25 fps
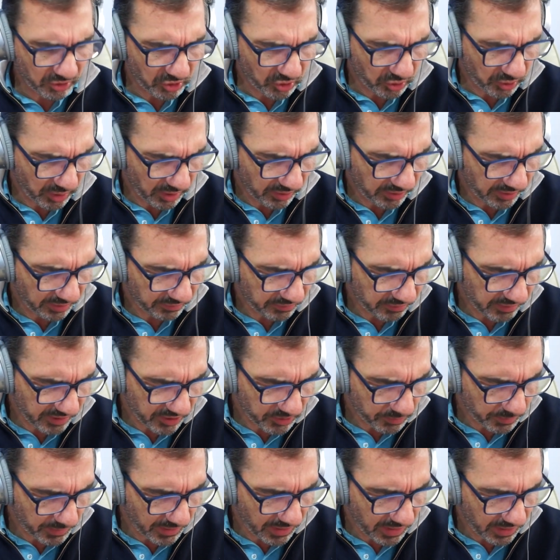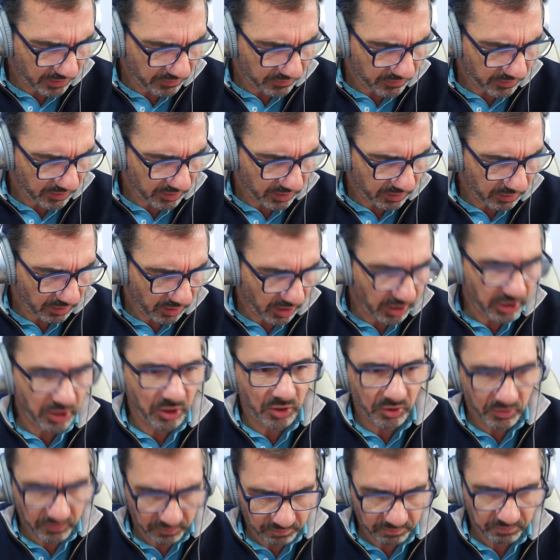to join, I think, for SPF. And I, I
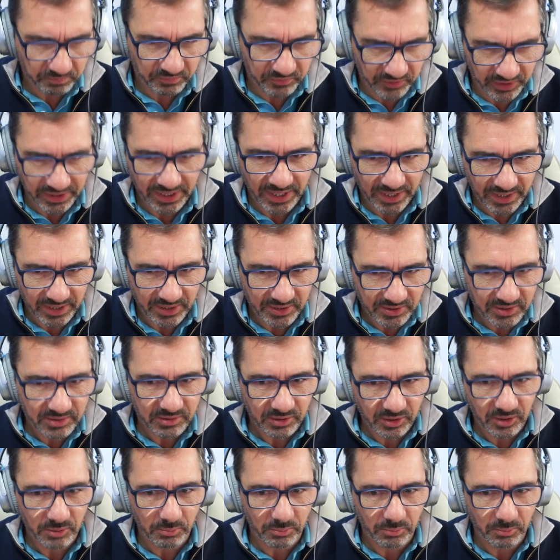use VAs at